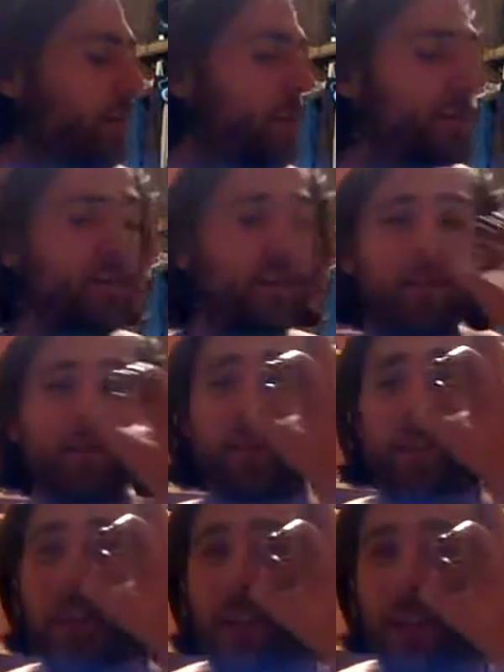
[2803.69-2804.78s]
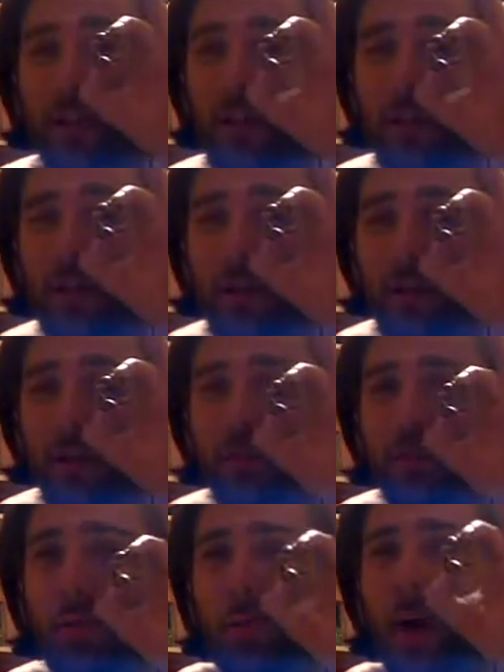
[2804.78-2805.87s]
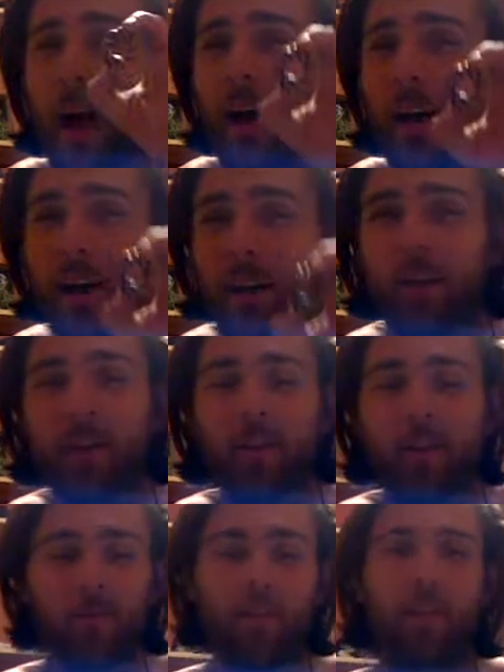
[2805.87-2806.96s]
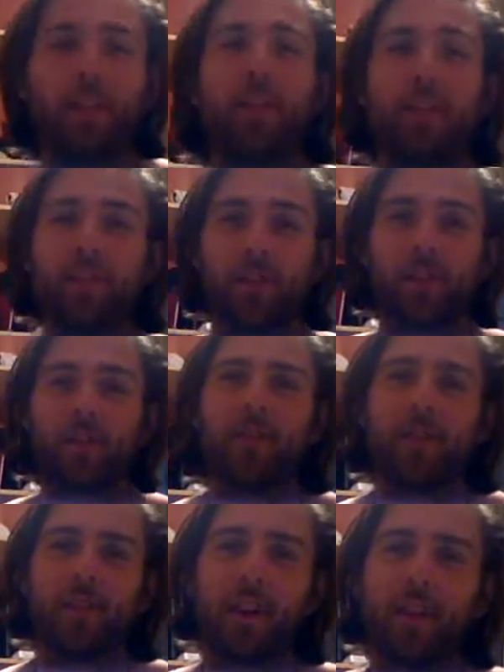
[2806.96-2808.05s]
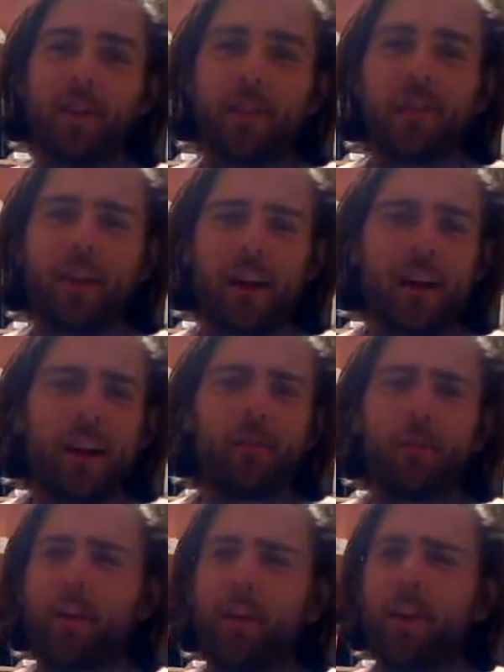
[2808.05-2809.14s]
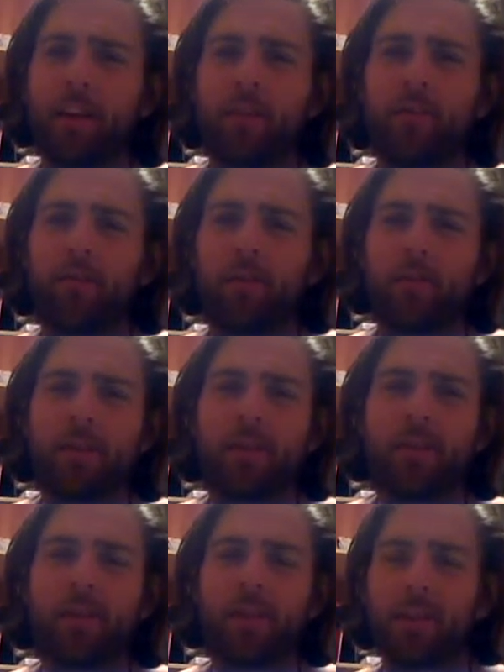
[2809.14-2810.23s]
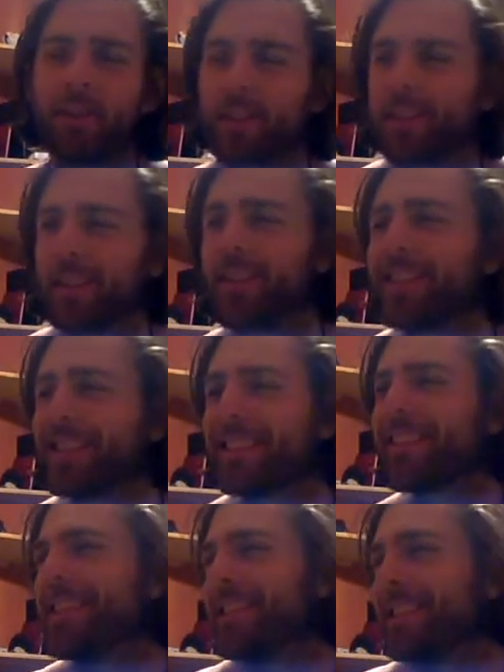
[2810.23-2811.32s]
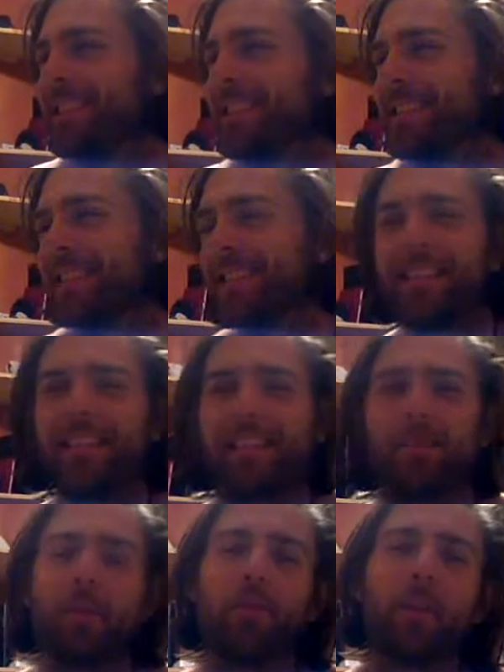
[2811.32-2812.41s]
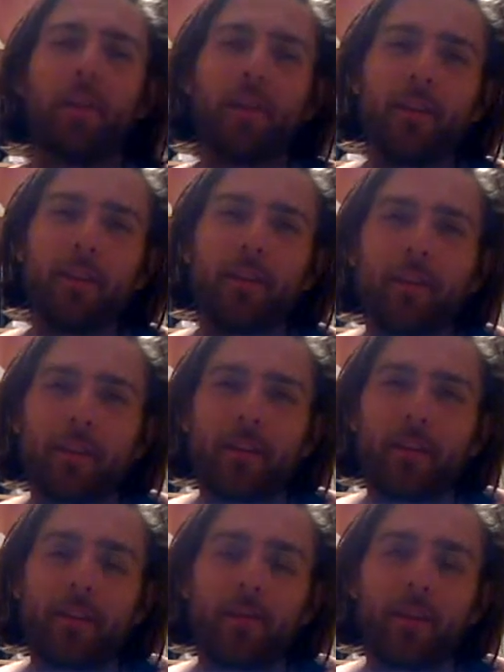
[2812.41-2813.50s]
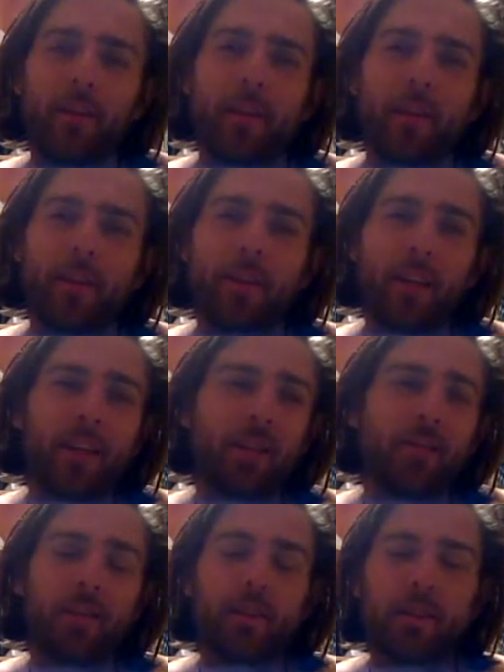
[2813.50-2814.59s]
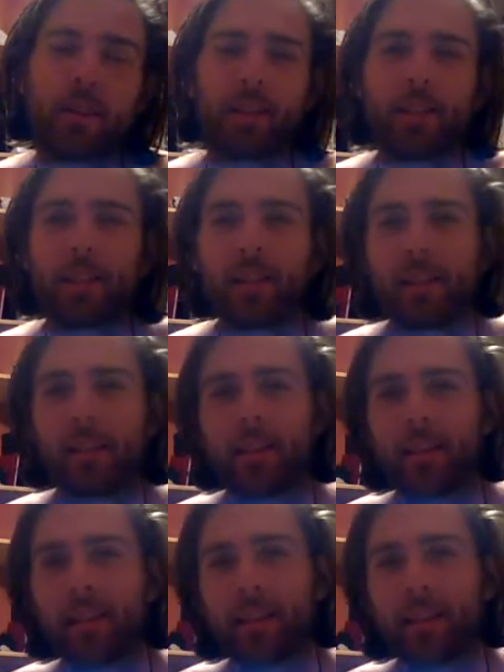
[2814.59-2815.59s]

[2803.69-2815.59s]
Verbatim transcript: this is a vehicle to propel the social stuff. I am ready for revolution. It's just like, it's in my blood. It really is. Has been since I was a kid.